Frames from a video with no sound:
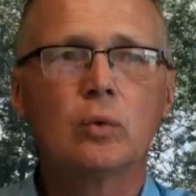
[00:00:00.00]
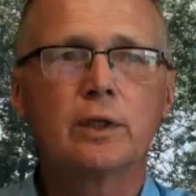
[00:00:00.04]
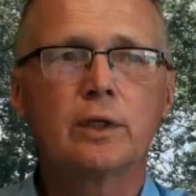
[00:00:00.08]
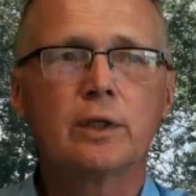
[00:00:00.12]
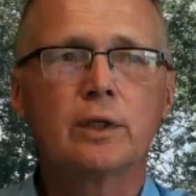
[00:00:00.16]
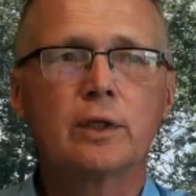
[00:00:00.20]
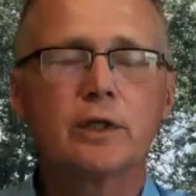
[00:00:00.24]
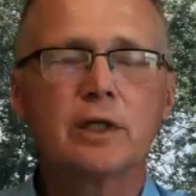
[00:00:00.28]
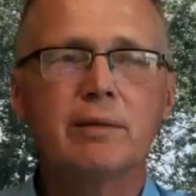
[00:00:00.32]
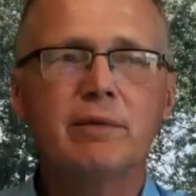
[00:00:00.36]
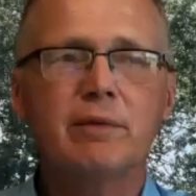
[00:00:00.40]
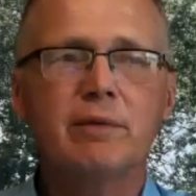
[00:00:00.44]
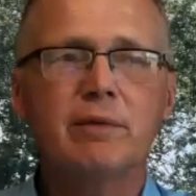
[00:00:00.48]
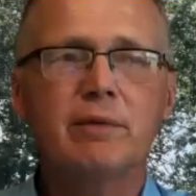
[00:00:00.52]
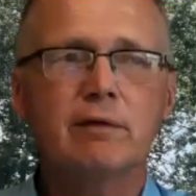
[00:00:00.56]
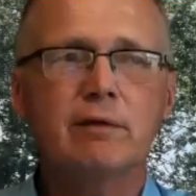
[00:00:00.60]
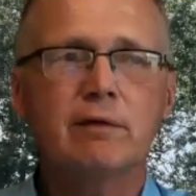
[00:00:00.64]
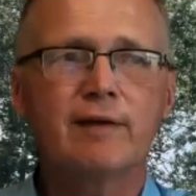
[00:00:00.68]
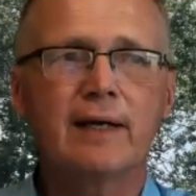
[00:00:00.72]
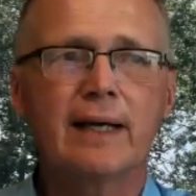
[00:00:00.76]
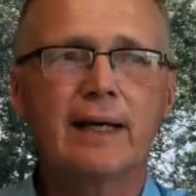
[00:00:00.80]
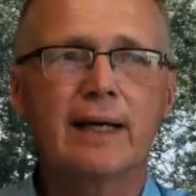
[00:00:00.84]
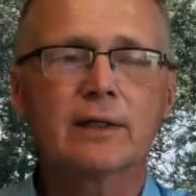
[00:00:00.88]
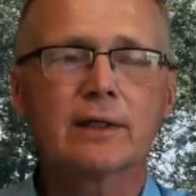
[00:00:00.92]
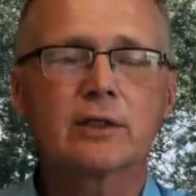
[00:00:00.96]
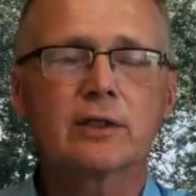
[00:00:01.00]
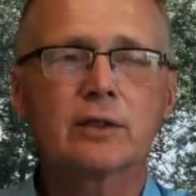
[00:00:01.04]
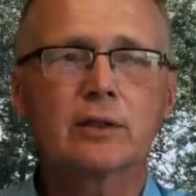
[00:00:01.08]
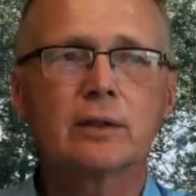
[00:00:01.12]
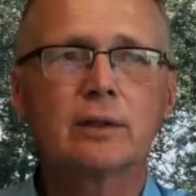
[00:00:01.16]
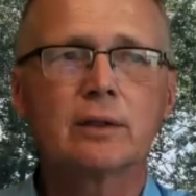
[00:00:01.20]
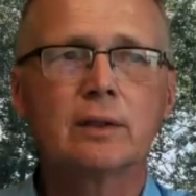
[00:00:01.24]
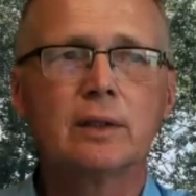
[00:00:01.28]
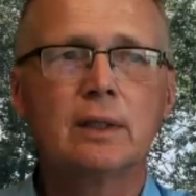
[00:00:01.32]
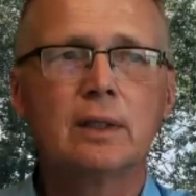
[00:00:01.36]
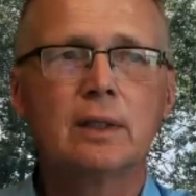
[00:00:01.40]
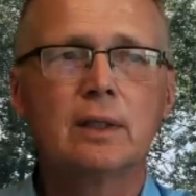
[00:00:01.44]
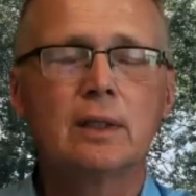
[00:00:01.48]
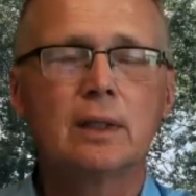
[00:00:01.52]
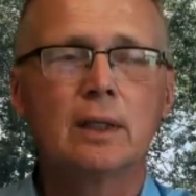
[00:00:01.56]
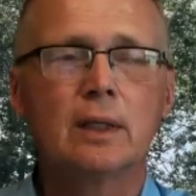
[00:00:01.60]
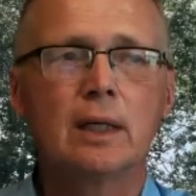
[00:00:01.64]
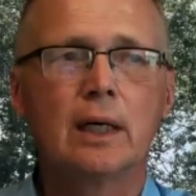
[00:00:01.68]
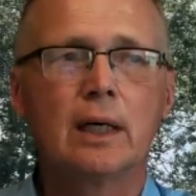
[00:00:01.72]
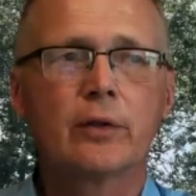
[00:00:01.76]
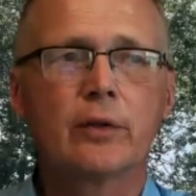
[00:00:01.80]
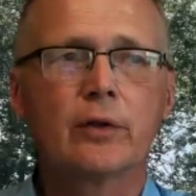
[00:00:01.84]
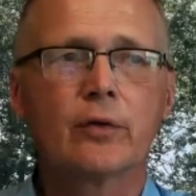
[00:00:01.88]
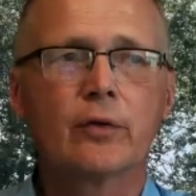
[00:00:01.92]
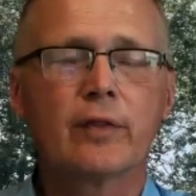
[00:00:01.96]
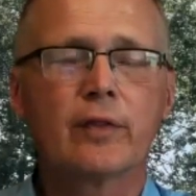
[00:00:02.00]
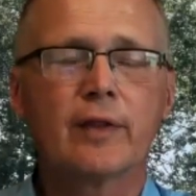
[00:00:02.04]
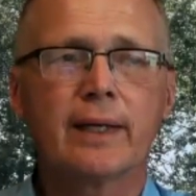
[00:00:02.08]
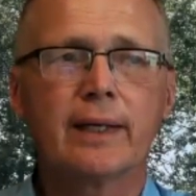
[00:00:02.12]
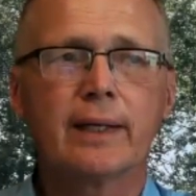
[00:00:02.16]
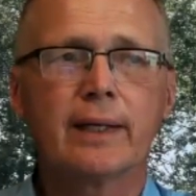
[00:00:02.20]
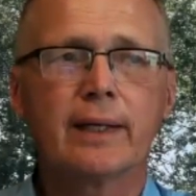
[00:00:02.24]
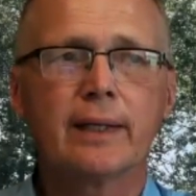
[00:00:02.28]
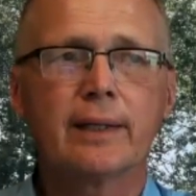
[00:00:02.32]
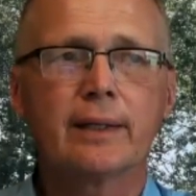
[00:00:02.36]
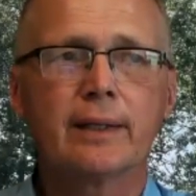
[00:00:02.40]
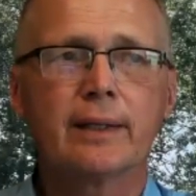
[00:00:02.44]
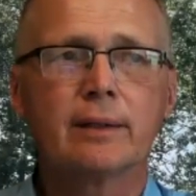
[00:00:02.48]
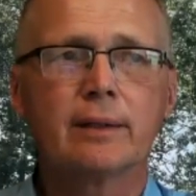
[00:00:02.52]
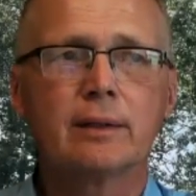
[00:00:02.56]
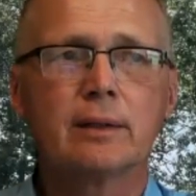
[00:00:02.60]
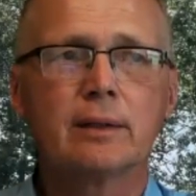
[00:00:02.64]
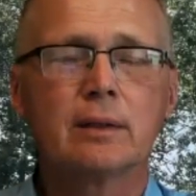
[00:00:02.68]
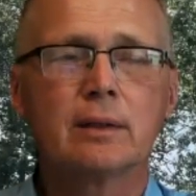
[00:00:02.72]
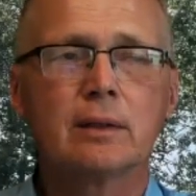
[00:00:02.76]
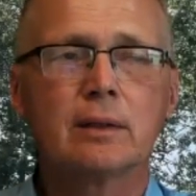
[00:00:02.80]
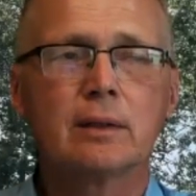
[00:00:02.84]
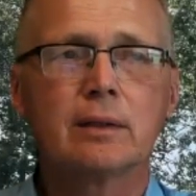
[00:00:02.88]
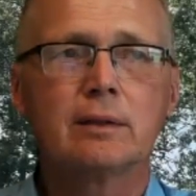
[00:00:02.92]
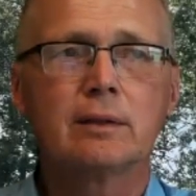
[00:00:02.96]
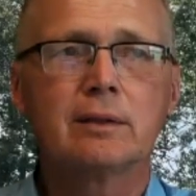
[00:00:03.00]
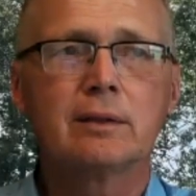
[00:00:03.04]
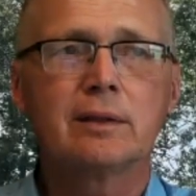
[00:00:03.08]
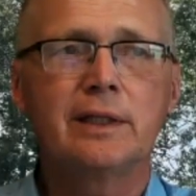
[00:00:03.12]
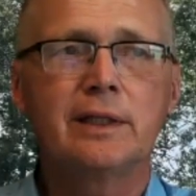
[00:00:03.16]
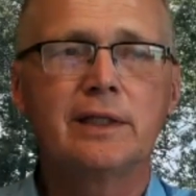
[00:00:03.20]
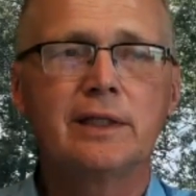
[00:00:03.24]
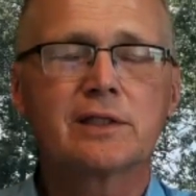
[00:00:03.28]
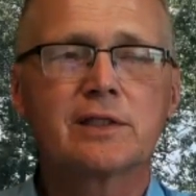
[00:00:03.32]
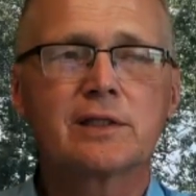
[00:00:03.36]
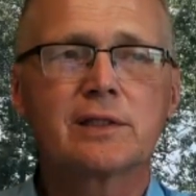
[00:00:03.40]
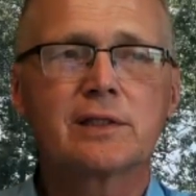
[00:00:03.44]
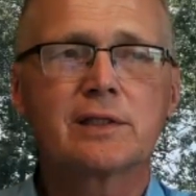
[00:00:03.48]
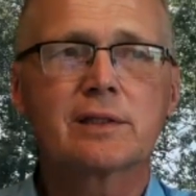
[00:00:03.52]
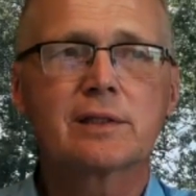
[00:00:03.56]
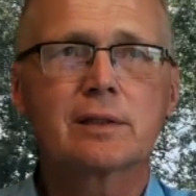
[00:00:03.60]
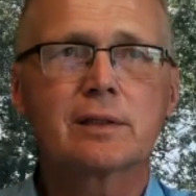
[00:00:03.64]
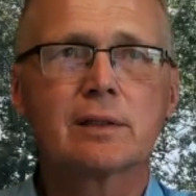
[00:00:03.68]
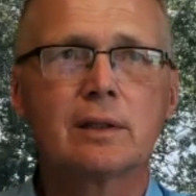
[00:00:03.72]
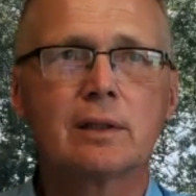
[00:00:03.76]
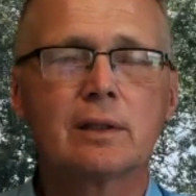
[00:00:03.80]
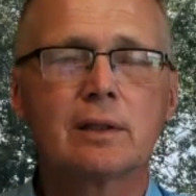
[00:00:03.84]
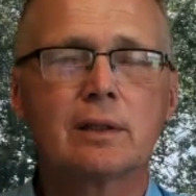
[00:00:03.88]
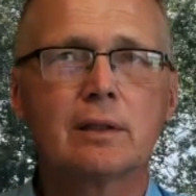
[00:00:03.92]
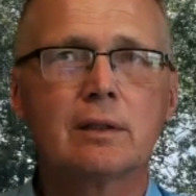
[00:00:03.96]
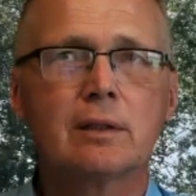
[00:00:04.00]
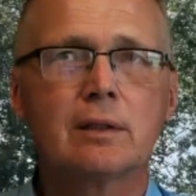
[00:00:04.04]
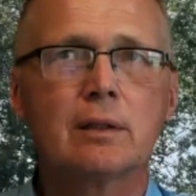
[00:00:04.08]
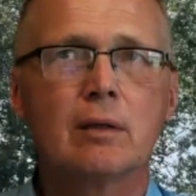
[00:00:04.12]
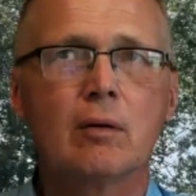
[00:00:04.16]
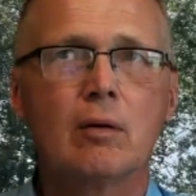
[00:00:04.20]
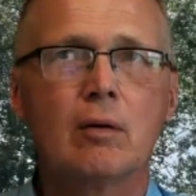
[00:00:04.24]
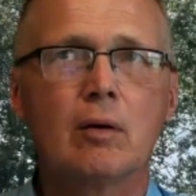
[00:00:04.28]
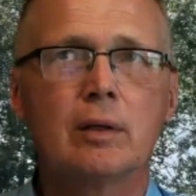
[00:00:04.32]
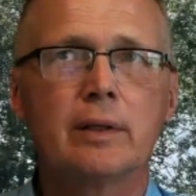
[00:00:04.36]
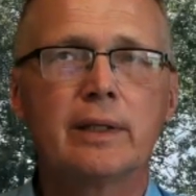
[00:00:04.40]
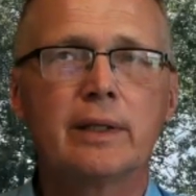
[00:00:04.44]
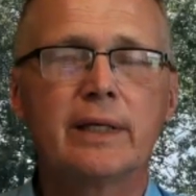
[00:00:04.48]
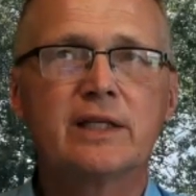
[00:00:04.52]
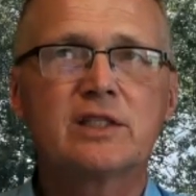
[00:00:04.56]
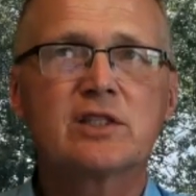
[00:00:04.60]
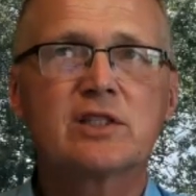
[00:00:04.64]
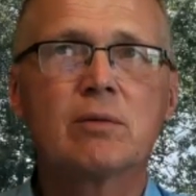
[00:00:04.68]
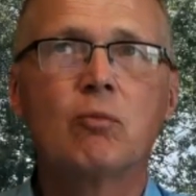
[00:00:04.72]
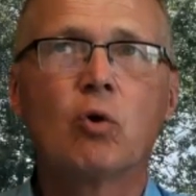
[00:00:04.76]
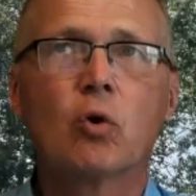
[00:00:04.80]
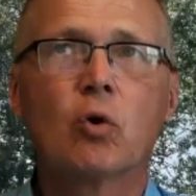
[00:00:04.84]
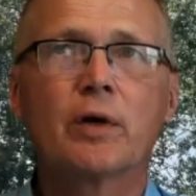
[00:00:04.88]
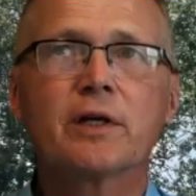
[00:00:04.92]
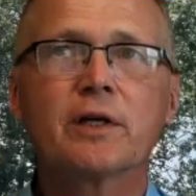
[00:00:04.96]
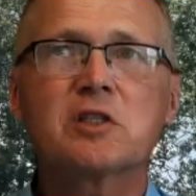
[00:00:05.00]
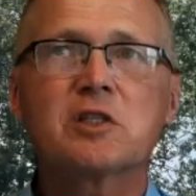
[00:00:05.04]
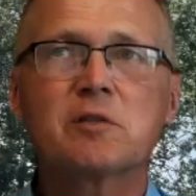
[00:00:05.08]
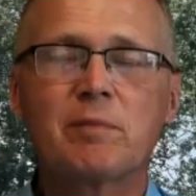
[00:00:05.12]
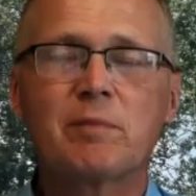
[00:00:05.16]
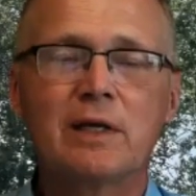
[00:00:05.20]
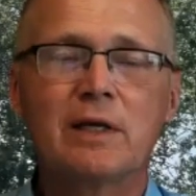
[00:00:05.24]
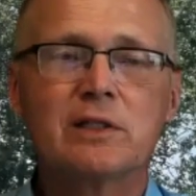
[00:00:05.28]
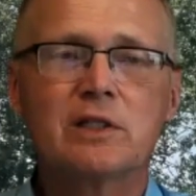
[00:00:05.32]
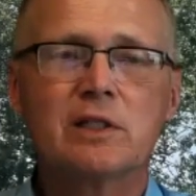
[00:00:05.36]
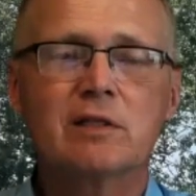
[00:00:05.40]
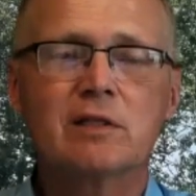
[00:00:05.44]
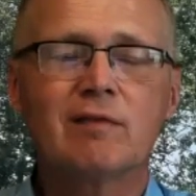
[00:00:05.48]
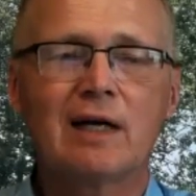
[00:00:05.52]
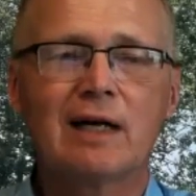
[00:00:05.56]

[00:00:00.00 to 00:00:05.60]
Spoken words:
limiting factor other than it's a more expensive.